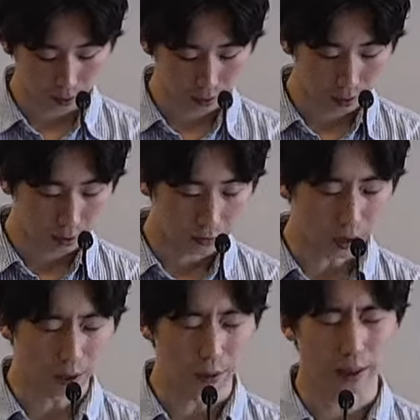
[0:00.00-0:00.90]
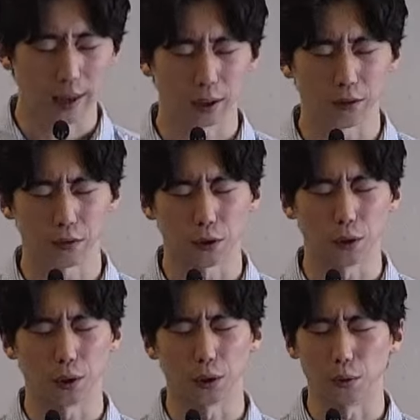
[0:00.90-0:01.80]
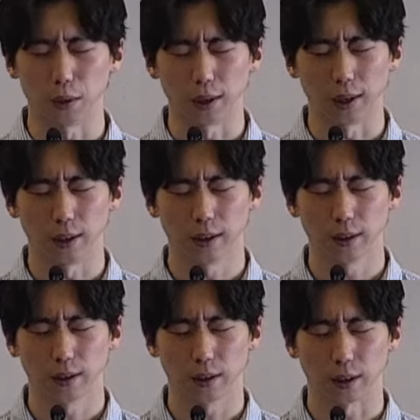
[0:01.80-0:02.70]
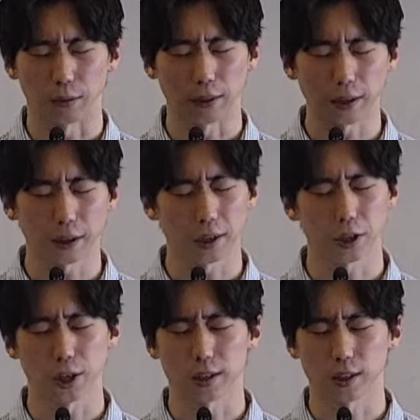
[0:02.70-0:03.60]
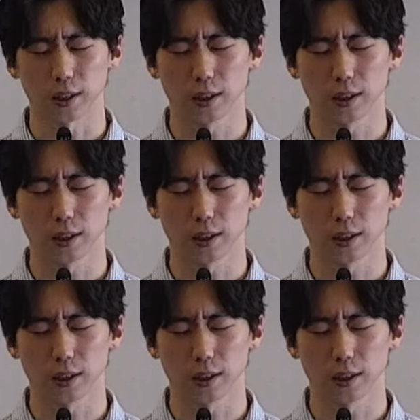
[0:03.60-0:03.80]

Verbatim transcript: Father, we thank you for your word and we thank you that Jesus